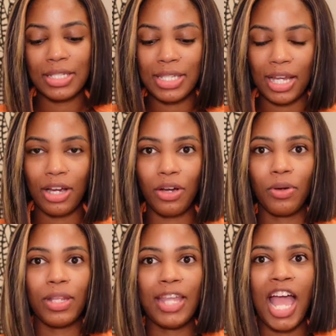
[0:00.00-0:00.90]
it
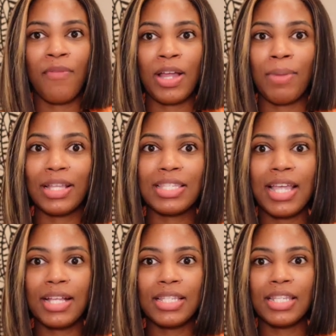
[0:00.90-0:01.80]
down and have like my
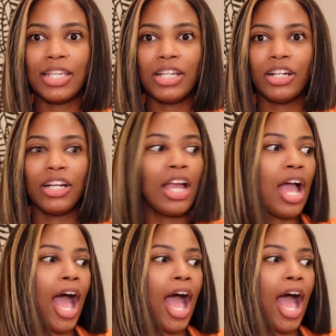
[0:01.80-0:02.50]
snacks in here.